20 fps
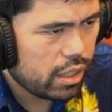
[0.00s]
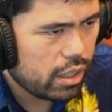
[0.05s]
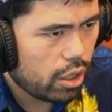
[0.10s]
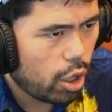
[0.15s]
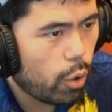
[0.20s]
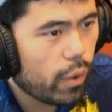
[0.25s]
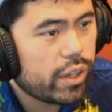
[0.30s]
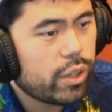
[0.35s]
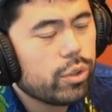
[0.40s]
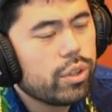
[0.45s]

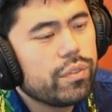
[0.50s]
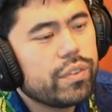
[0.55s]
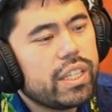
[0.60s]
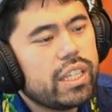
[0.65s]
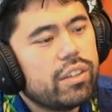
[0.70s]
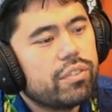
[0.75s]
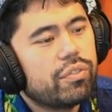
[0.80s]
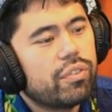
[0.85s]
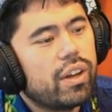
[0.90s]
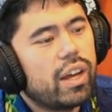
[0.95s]
Oh, I don't have
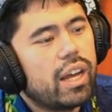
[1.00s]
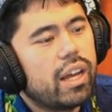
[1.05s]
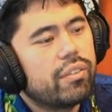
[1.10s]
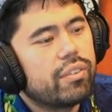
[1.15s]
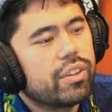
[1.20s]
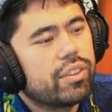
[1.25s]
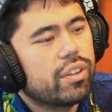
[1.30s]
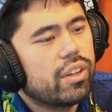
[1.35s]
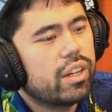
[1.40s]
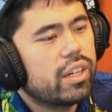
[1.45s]
e5.
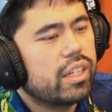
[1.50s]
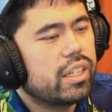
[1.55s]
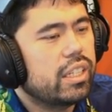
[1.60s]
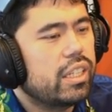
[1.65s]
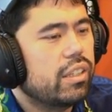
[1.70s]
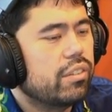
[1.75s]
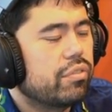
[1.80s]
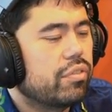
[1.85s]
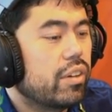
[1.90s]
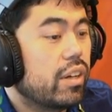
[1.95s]
I thought I had
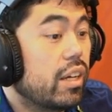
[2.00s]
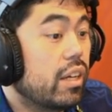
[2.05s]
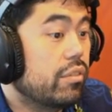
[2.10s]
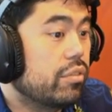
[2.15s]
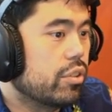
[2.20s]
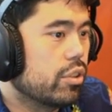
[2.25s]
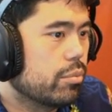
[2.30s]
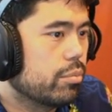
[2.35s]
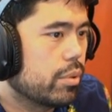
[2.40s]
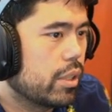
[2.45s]
e5
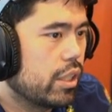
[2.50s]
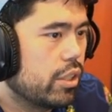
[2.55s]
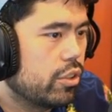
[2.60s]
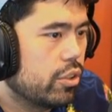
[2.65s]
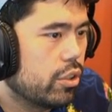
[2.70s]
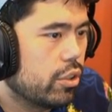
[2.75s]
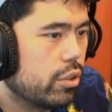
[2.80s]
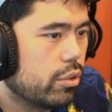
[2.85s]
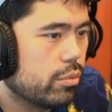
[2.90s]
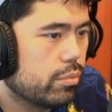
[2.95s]
here, but I
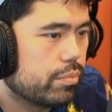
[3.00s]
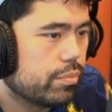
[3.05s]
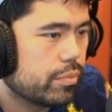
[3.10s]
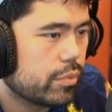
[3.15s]
don't.